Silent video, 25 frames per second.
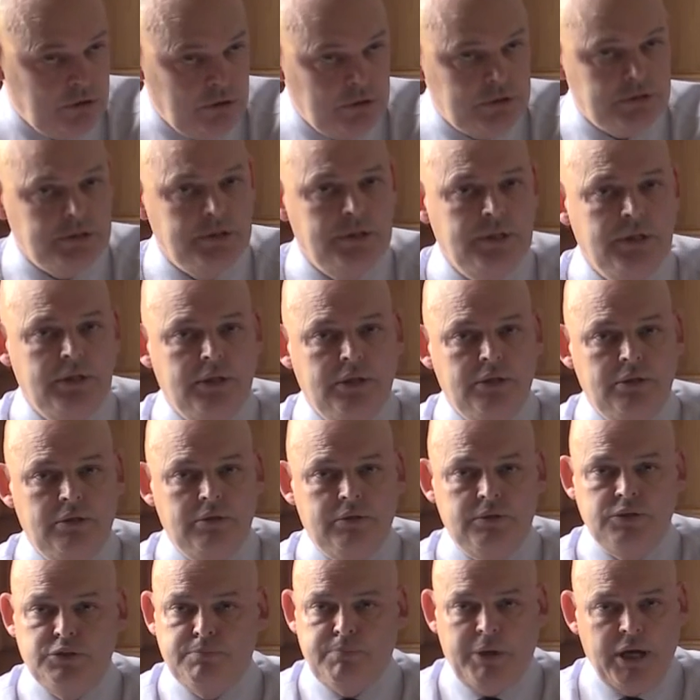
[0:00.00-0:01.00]
it, we
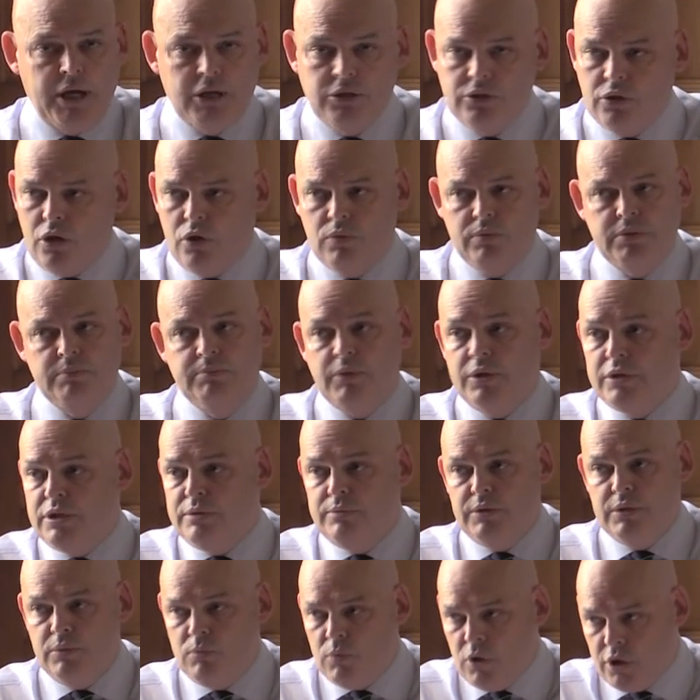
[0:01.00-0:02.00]
can spend all the money
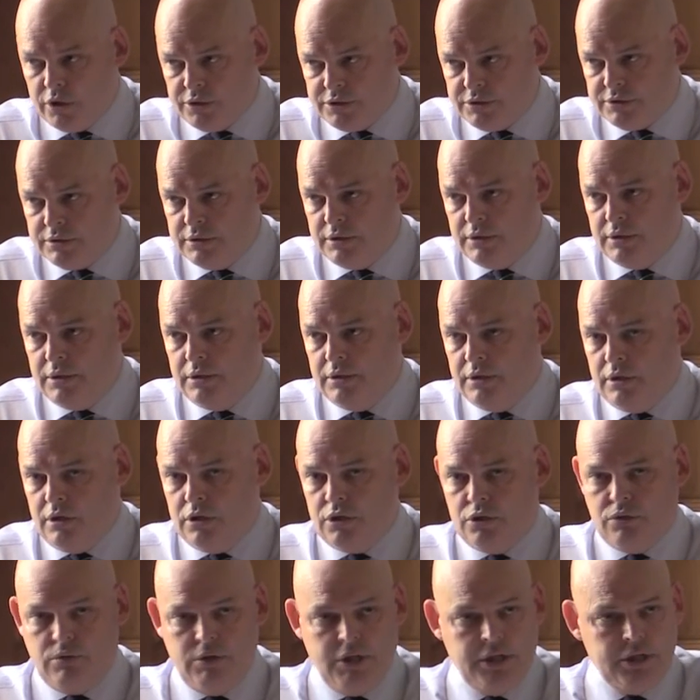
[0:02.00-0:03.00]
we want
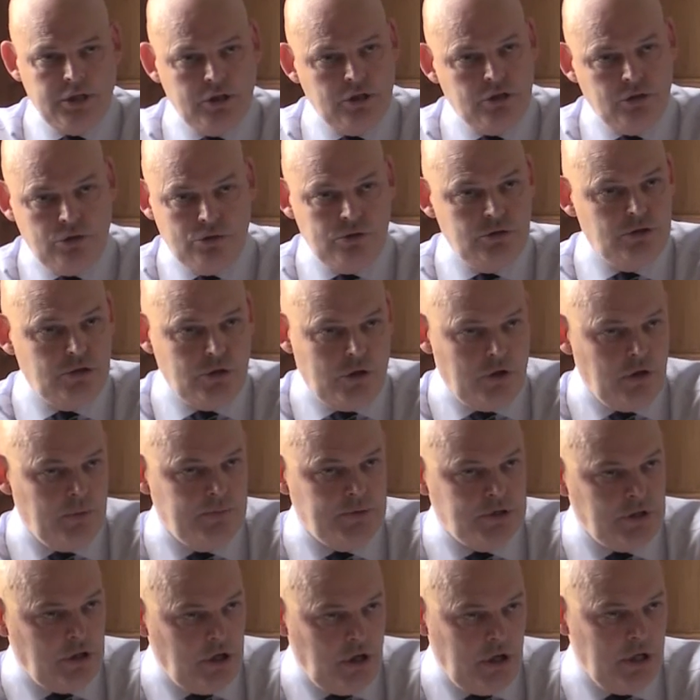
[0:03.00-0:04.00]
on creating good
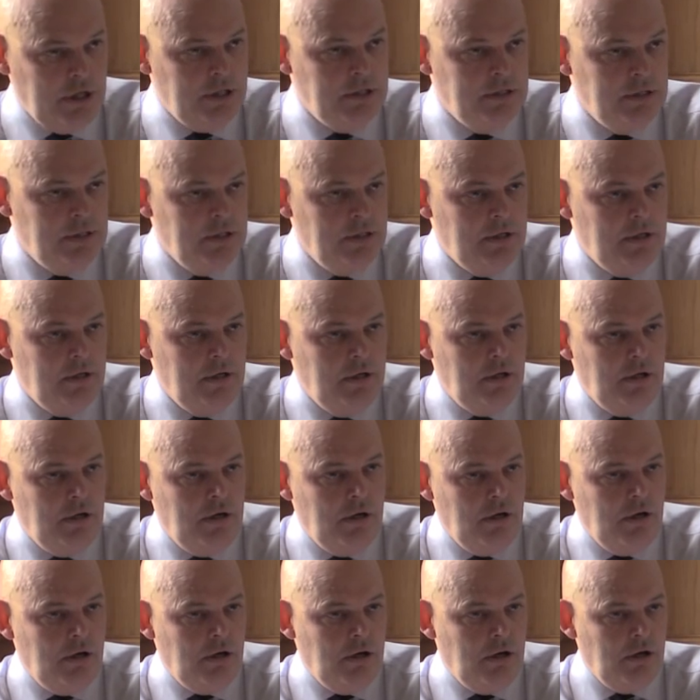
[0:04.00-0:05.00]
jobs now,
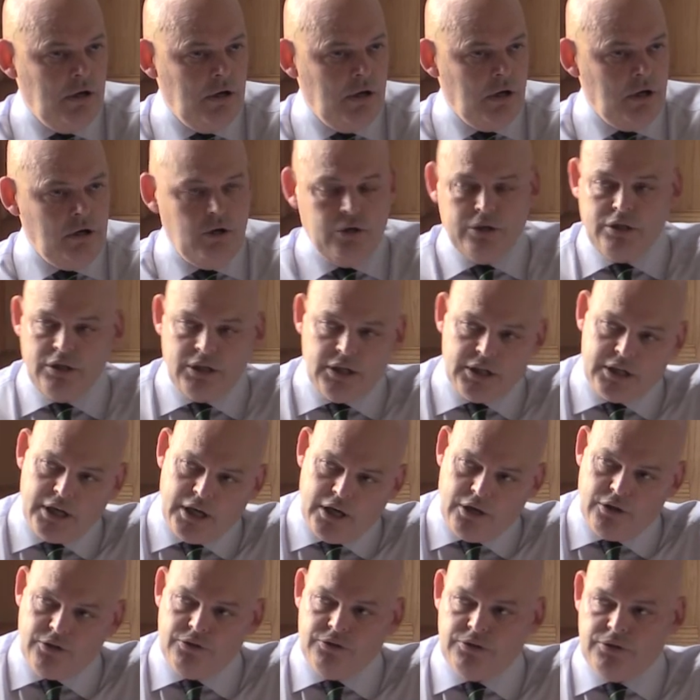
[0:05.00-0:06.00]
on looking at
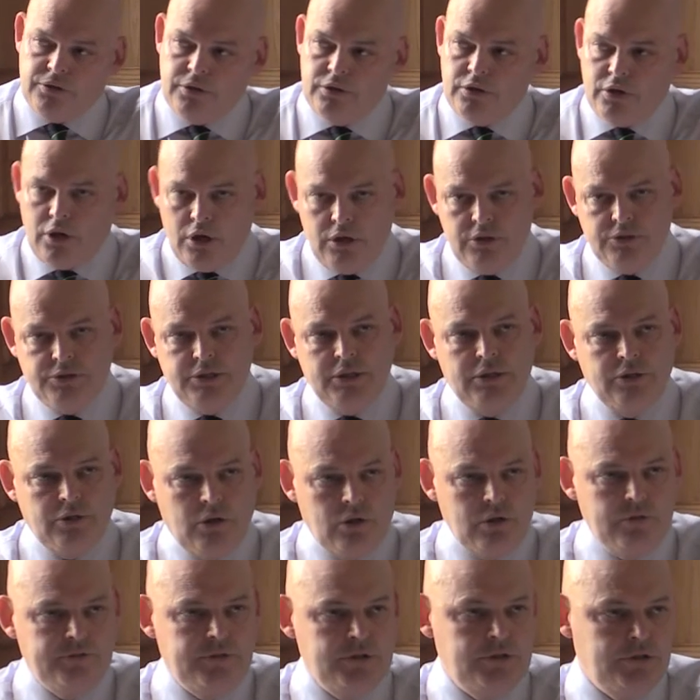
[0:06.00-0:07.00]
health and housing and
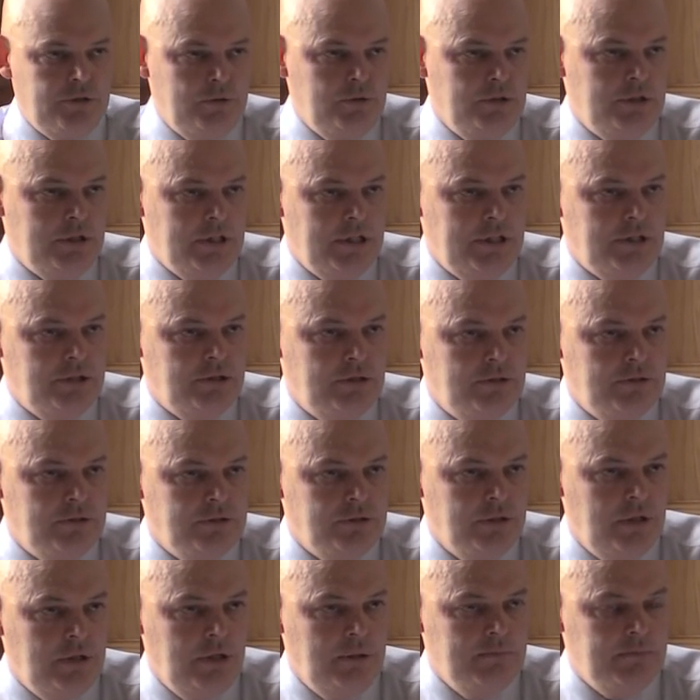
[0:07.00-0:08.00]
all of the social
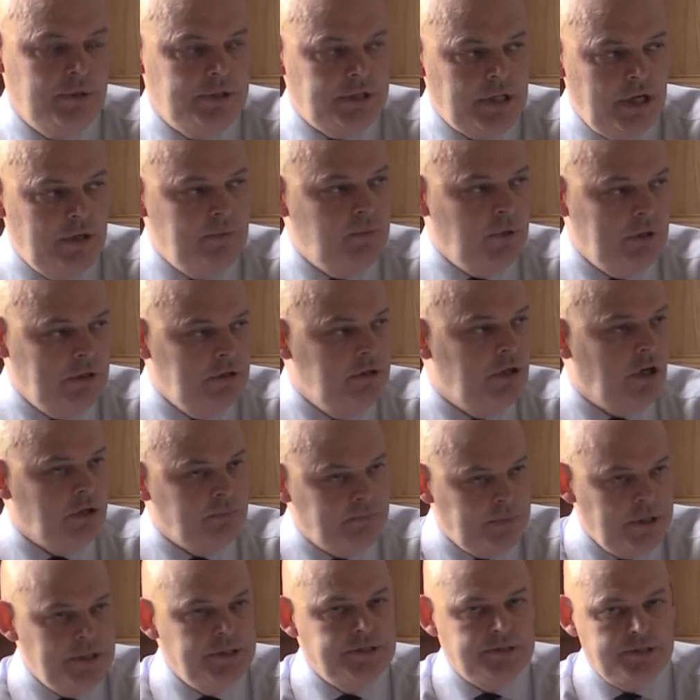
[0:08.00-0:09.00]
issues, but they will
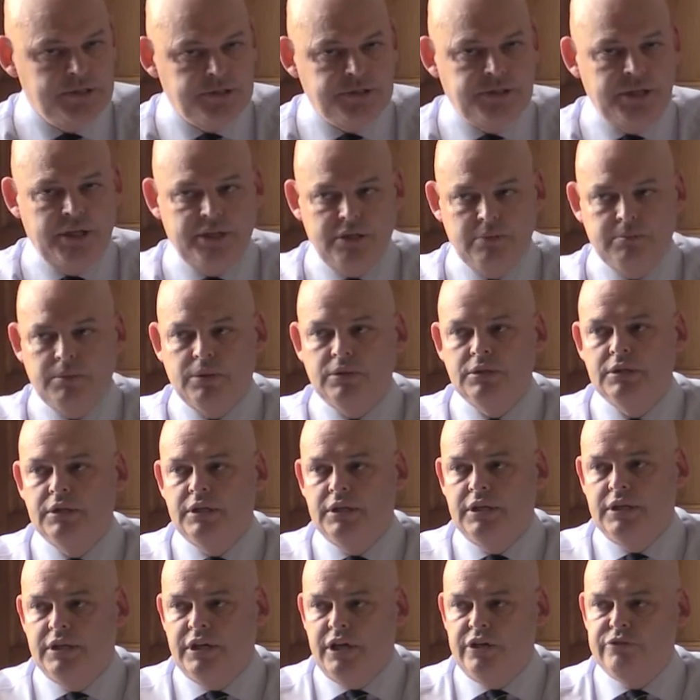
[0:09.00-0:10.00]
not be sustainable
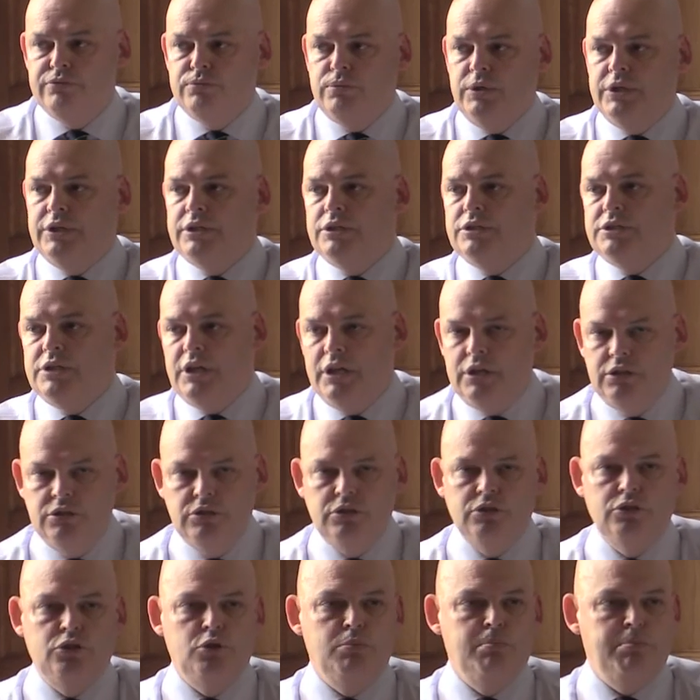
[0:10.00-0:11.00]
if we continue
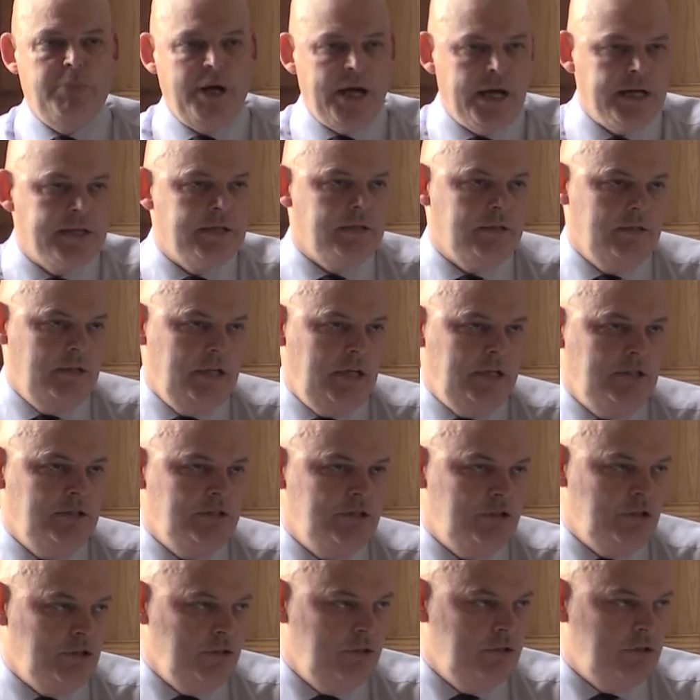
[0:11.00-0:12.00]
to go back
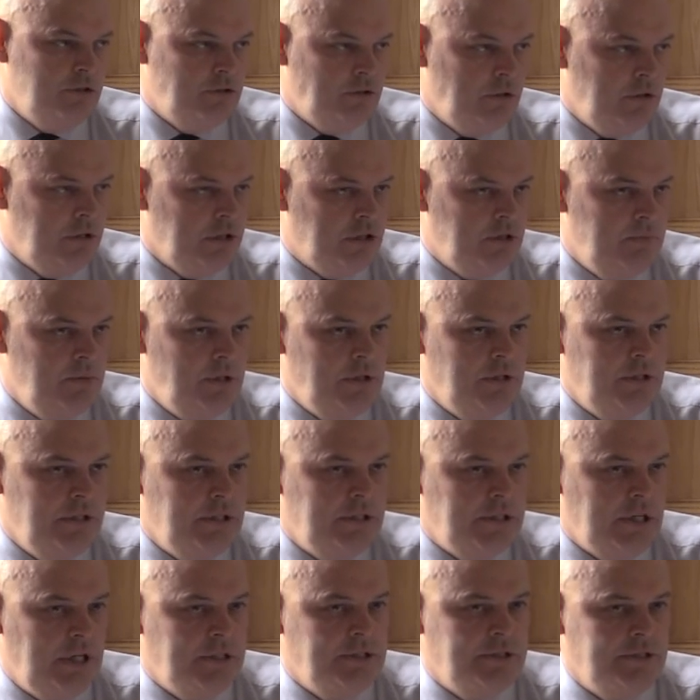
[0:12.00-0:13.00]
into the sort of community
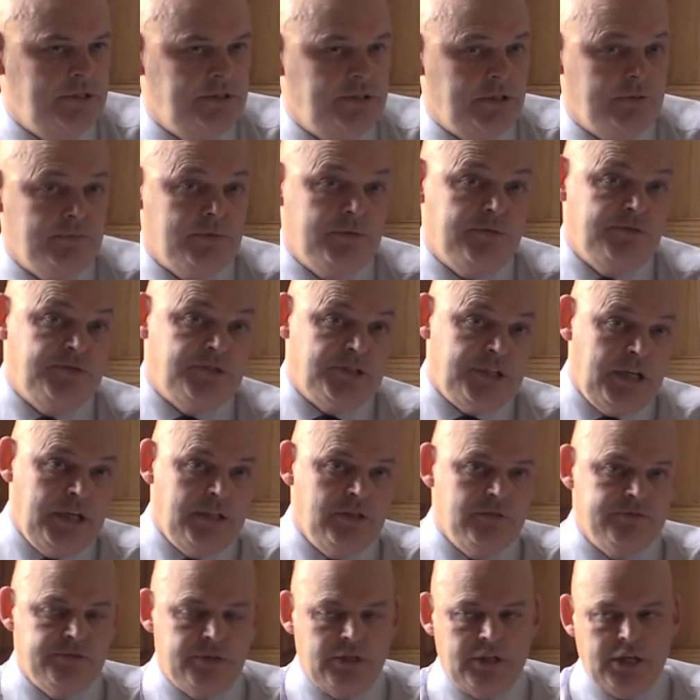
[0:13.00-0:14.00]
tensions that we've
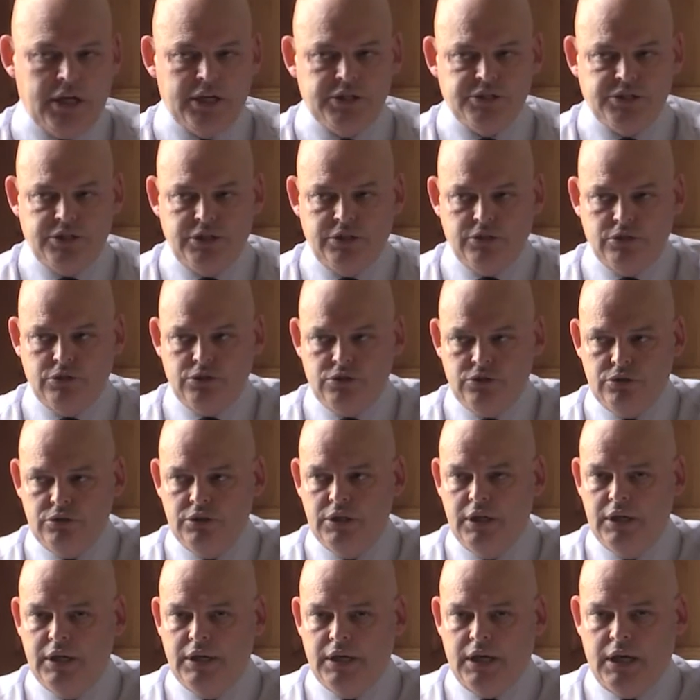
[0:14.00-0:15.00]
seen over the last year or two,
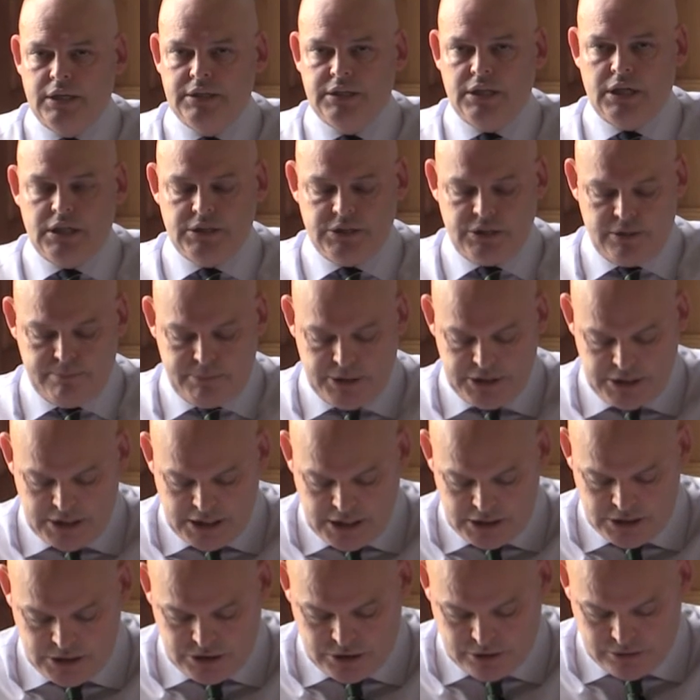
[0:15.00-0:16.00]
and that has the
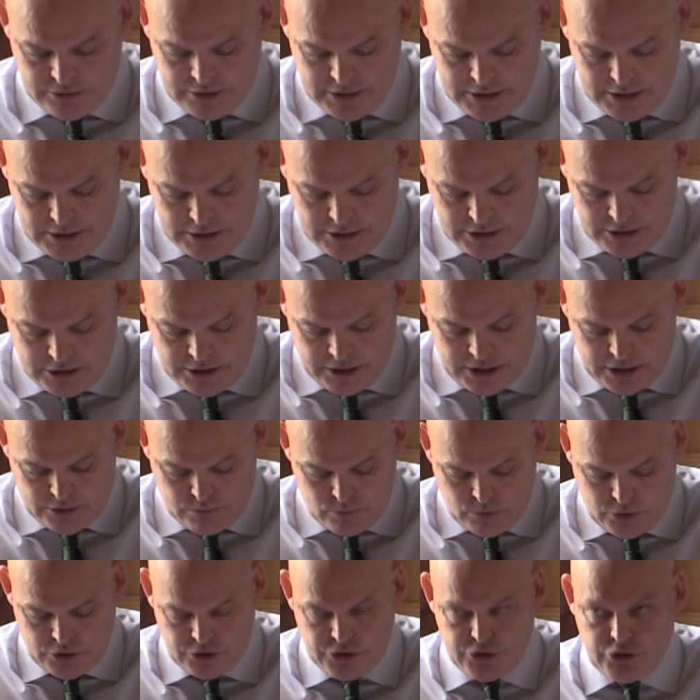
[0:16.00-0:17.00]
potential to get
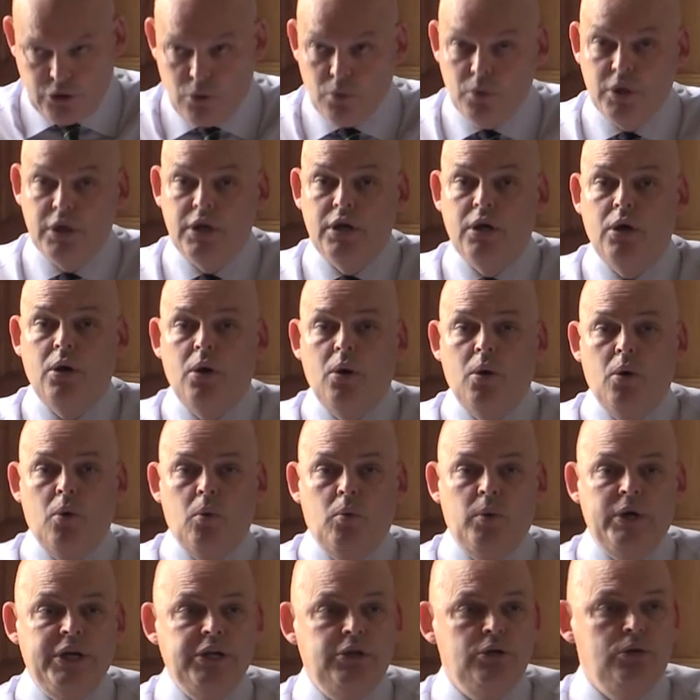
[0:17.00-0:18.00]
worse. So
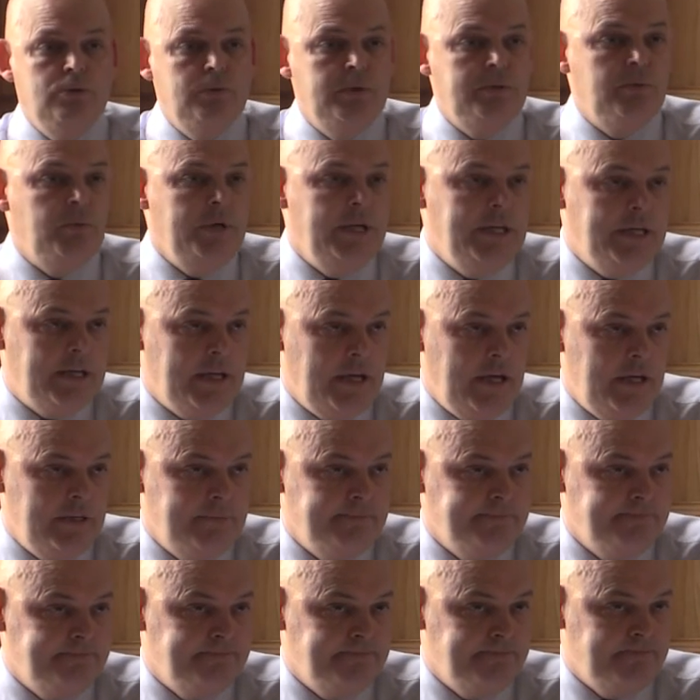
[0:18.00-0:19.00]
we do what we can,
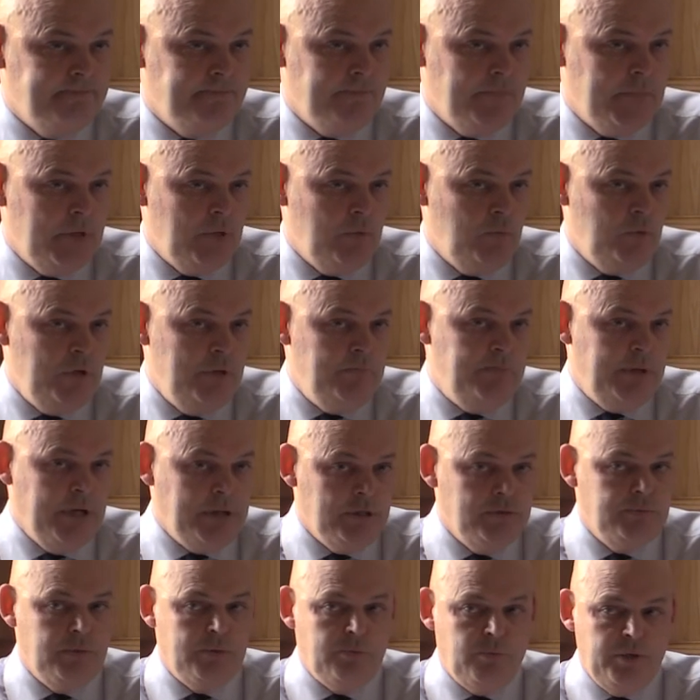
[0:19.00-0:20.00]
we
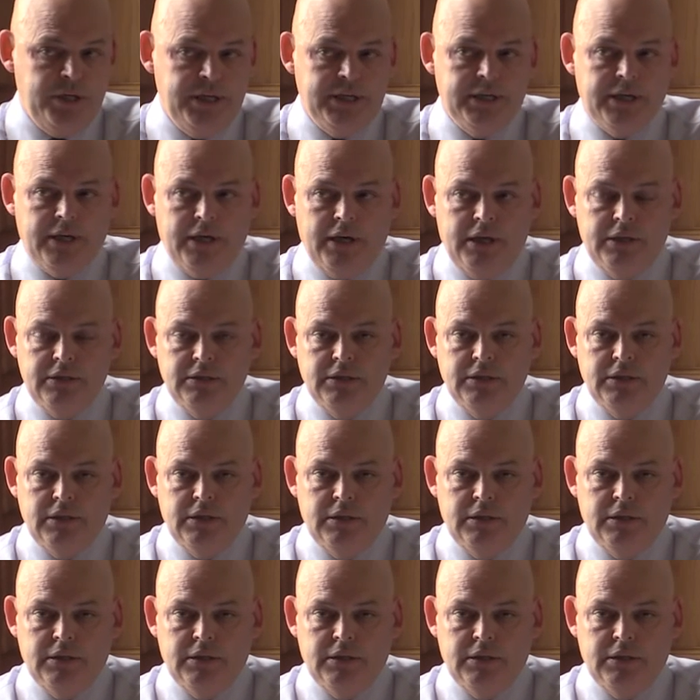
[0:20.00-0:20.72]
build what we can.